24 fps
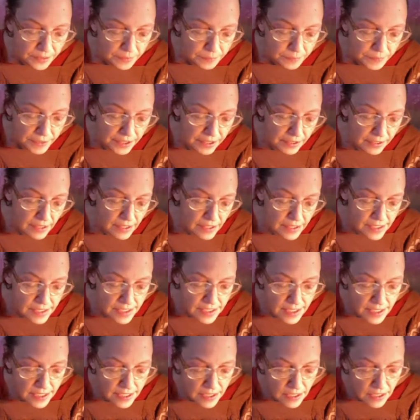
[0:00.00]
Because
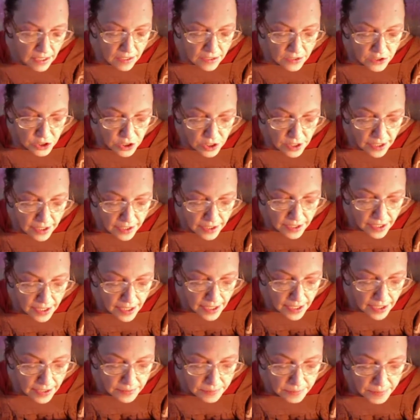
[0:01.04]
the dog trot
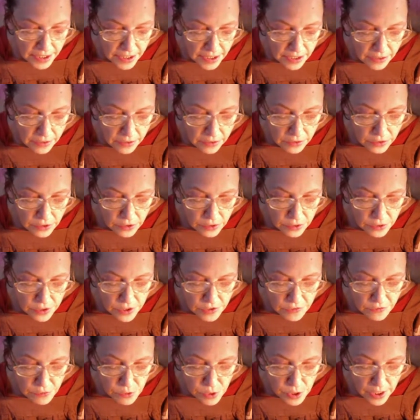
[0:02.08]
had been enclosed
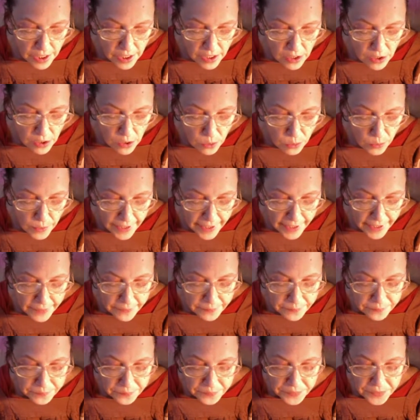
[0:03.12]
for a hallway,
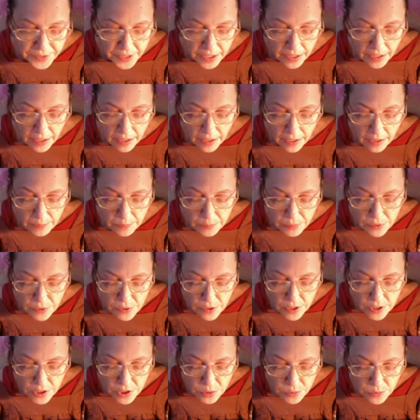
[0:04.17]
a
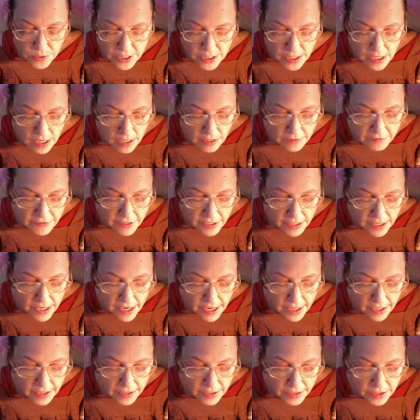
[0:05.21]
porch was often
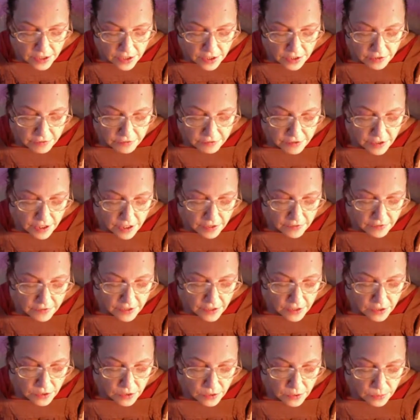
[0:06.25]
added to the front of
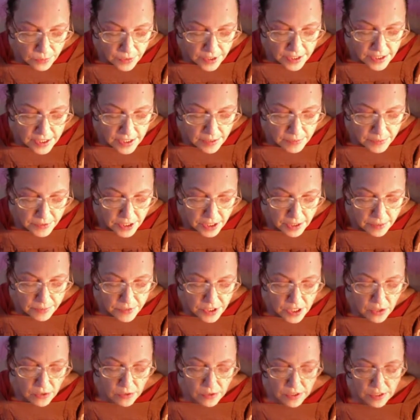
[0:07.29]
the home and sometimes
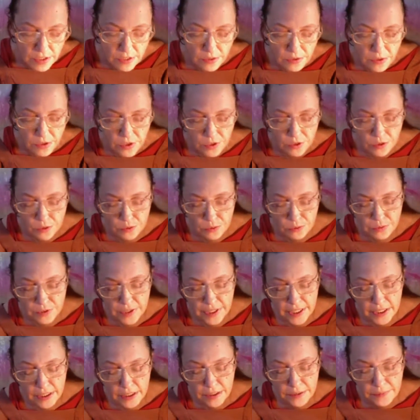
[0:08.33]
also to the
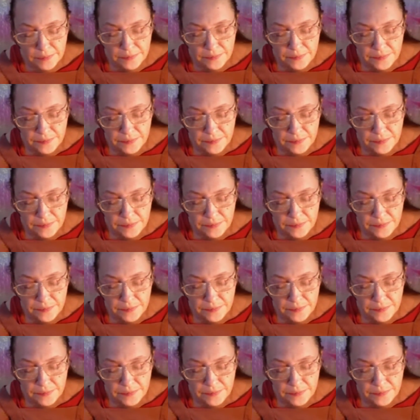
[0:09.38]
rear.